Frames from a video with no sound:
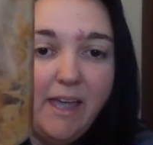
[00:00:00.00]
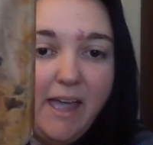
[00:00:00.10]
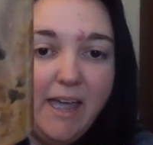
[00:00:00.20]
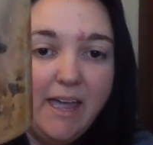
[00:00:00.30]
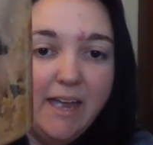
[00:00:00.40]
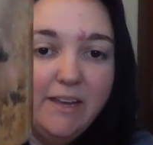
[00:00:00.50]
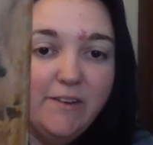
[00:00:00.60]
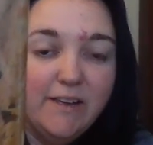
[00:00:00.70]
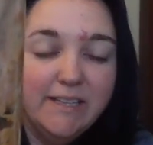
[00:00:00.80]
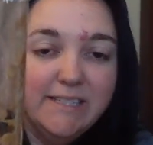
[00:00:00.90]
and
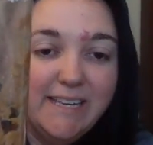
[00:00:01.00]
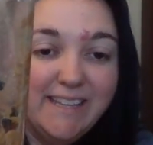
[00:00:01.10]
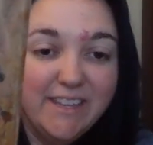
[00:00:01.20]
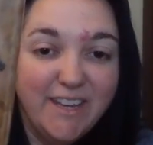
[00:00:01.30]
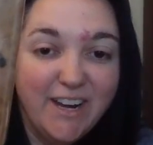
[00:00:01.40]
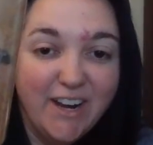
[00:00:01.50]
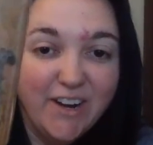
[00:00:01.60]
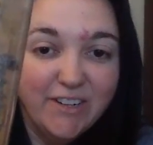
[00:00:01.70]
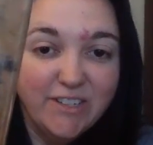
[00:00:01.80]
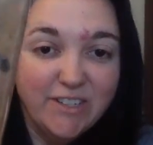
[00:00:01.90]
you can see that they're